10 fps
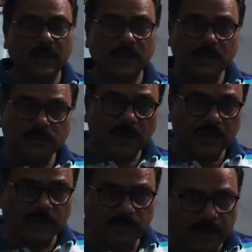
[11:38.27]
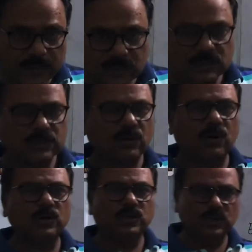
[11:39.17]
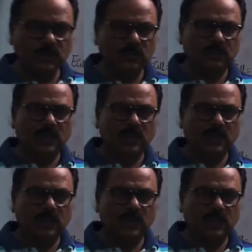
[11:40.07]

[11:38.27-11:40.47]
it will depend on you